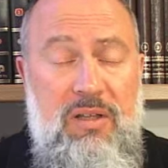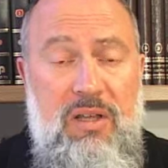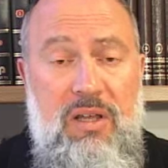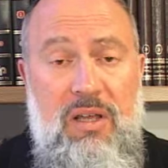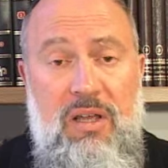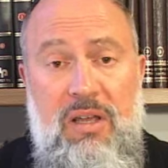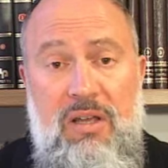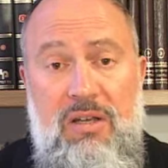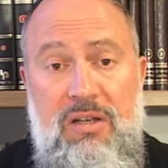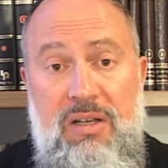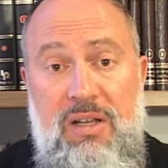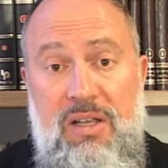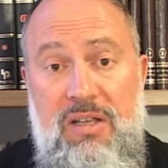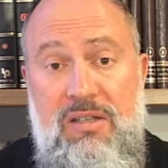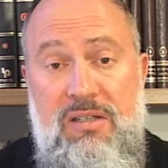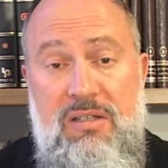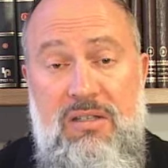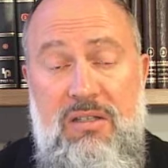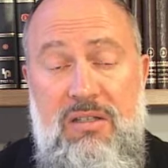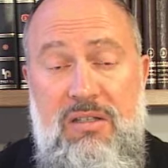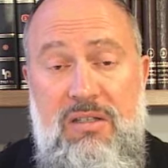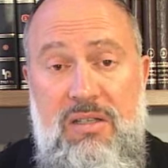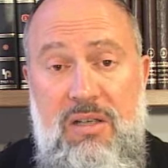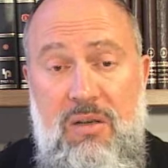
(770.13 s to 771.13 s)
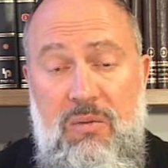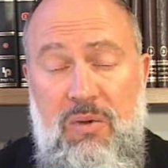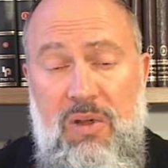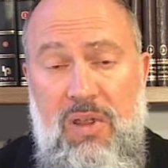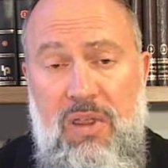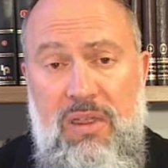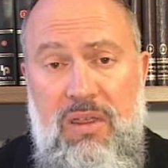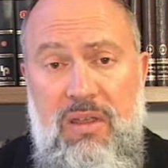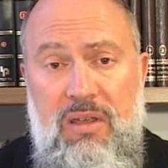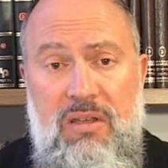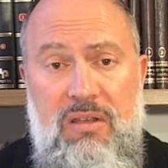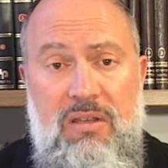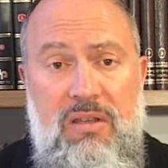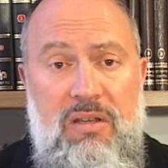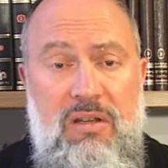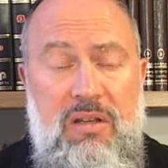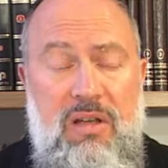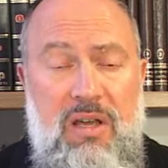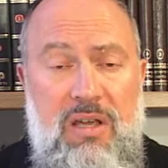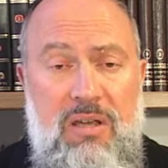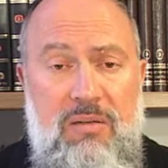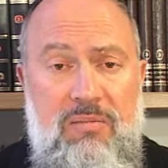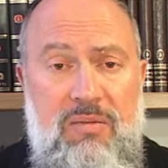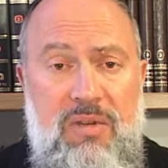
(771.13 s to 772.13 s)
And lest someone think that
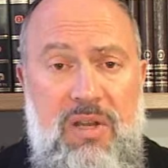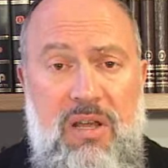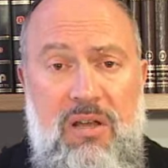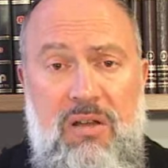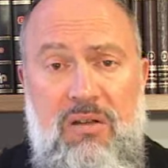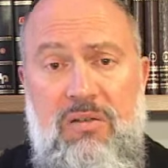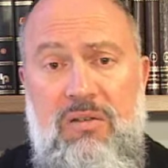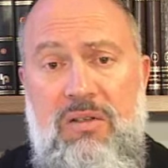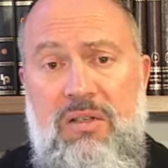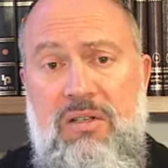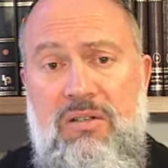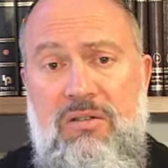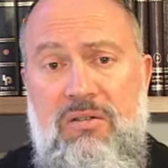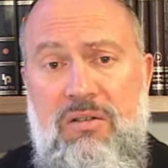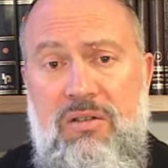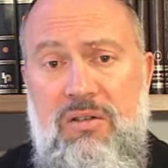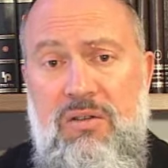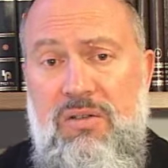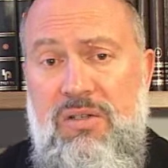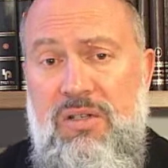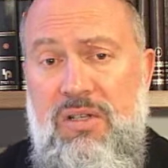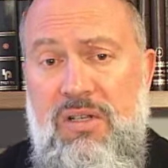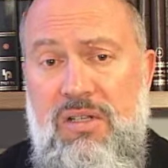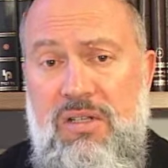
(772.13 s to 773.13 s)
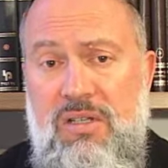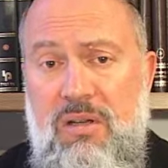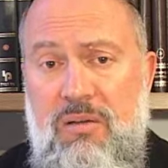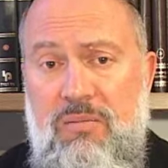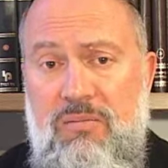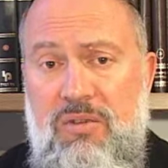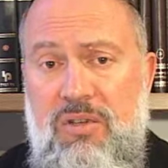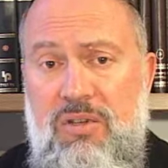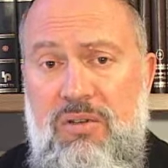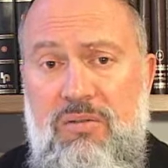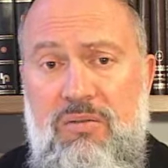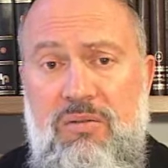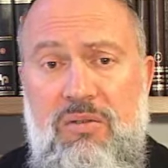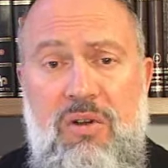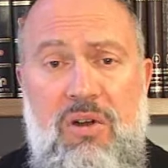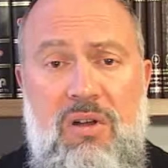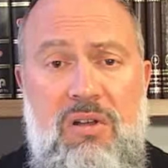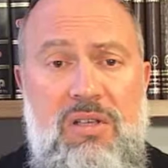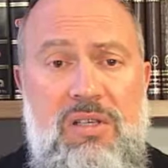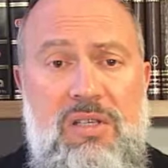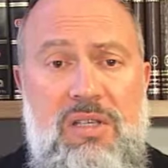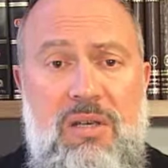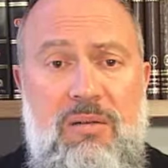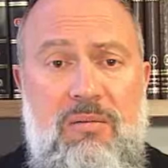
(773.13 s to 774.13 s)
I am now introducing some new
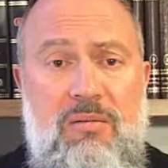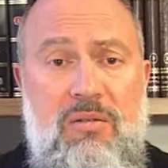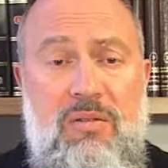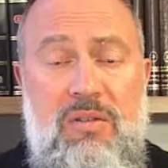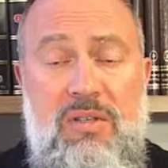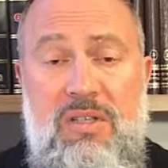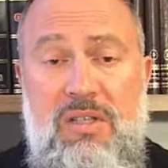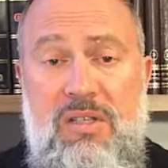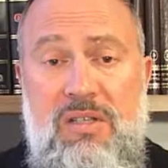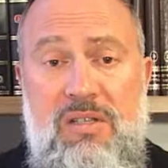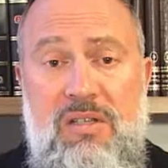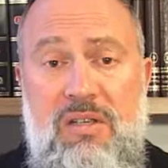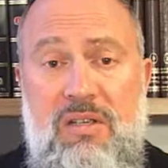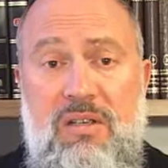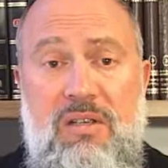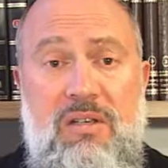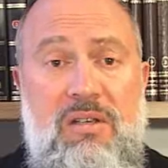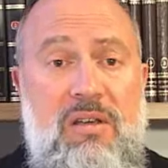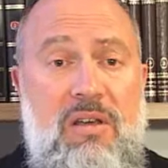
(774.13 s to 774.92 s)
concept or this is